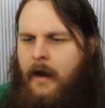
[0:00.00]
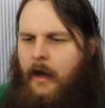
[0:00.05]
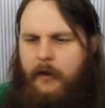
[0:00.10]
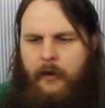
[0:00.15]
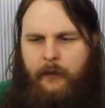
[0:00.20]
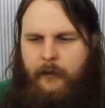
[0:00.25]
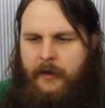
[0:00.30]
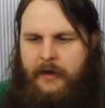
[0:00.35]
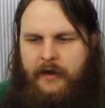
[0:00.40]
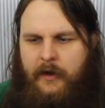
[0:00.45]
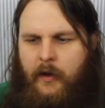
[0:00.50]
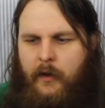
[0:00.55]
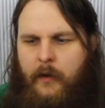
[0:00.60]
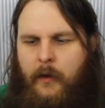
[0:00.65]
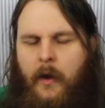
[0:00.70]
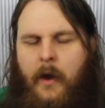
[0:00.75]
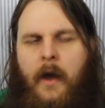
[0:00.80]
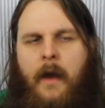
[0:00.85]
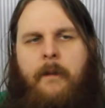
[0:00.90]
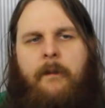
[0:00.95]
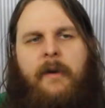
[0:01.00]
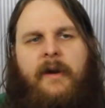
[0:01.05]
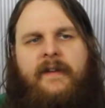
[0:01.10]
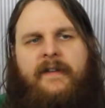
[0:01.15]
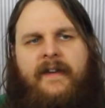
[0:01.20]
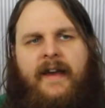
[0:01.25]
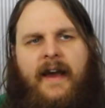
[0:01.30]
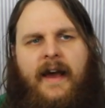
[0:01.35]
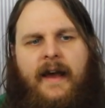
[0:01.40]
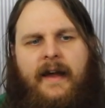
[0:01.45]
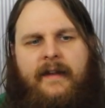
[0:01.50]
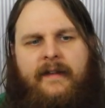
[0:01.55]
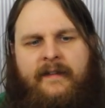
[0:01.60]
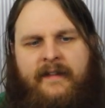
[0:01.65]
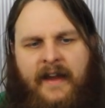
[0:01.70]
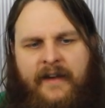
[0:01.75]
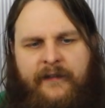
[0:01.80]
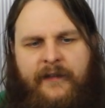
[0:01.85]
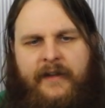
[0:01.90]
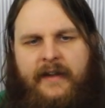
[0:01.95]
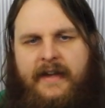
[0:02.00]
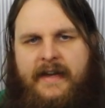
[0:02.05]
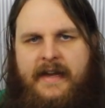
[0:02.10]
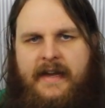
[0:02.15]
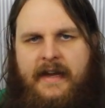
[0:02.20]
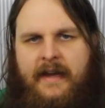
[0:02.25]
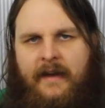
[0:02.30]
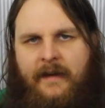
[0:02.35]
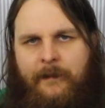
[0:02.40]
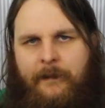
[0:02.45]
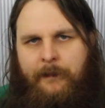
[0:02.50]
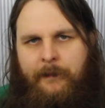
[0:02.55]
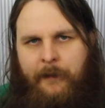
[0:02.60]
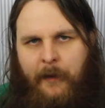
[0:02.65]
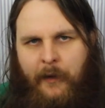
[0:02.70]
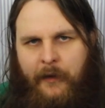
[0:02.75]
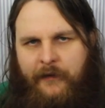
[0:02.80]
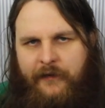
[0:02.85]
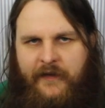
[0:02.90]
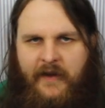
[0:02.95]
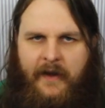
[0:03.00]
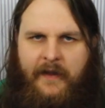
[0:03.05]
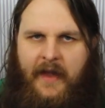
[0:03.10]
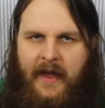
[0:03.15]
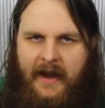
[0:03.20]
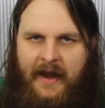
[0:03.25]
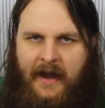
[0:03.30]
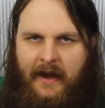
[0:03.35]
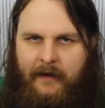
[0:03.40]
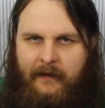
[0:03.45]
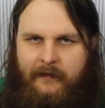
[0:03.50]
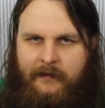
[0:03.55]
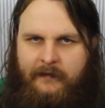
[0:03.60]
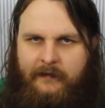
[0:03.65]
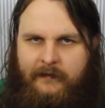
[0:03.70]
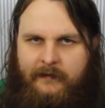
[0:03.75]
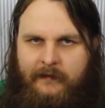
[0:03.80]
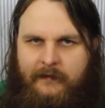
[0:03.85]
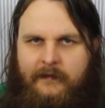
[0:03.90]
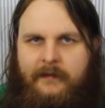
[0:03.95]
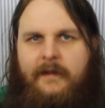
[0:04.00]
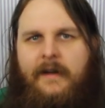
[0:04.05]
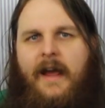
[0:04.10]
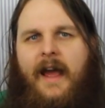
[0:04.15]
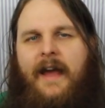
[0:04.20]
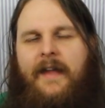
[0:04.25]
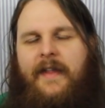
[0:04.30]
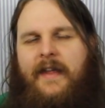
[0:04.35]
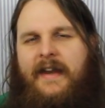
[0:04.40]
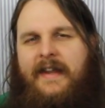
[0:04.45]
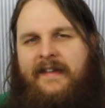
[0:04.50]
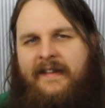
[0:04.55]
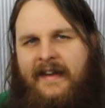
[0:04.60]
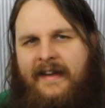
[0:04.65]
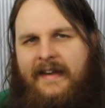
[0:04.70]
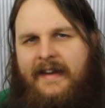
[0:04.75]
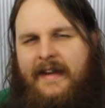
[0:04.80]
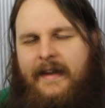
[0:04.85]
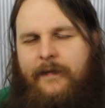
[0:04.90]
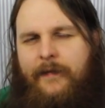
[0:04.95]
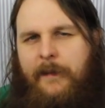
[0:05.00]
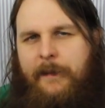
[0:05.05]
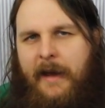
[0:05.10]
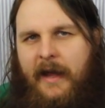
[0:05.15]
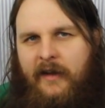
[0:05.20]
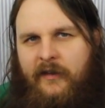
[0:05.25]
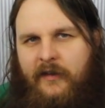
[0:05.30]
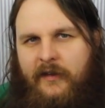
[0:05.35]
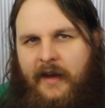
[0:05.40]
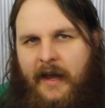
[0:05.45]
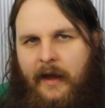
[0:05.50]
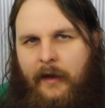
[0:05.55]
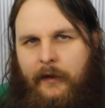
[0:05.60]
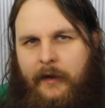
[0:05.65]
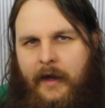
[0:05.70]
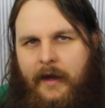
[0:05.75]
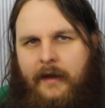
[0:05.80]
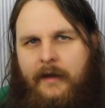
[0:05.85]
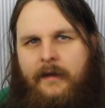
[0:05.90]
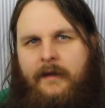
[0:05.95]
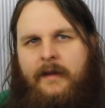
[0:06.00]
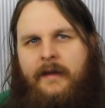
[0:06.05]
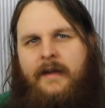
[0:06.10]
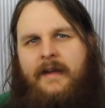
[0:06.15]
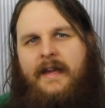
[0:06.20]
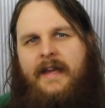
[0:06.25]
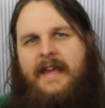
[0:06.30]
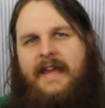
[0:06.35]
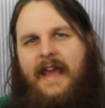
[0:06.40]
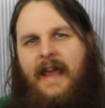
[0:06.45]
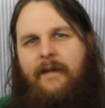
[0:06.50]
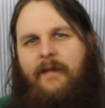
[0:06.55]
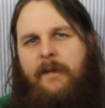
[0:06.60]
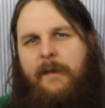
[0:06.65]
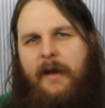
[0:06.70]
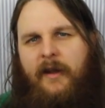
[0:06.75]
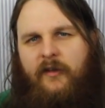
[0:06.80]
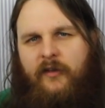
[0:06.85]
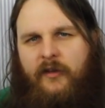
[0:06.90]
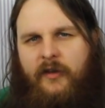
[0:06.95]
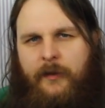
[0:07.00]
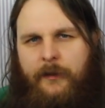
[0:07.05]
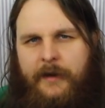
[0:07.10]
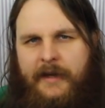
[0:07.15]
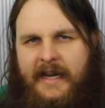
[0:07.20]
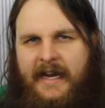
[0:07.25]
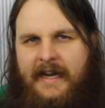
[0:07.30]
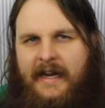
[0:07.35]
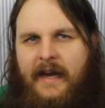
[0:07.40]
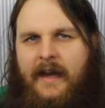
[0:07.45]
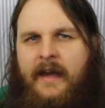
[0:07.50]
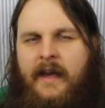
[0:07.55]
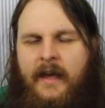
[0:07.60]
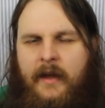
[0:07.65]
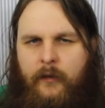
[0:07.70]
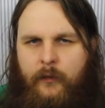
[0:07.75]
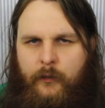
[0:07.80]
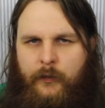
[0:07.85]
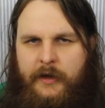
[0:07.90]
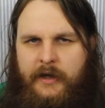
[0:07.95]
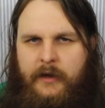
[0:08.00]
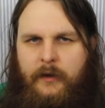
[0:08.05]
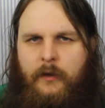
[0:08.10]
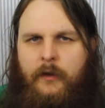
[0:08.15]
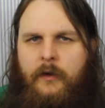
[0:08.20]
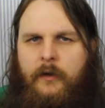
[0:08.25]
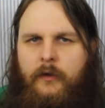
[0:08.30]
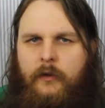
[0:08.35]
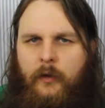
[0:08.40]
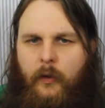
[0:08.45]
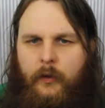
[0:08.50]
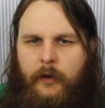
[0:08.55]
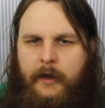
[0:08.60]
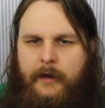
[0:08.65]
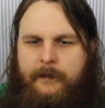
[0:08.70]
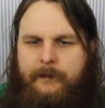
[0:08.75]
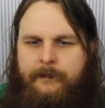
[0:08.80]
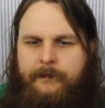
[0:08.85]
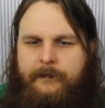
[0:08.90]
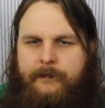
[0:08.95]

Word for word: I don't really know, but uh, definitely Bernd found that out, and then he didn't give the mansion to Helge he gave the mansion to Regina, his real daughter.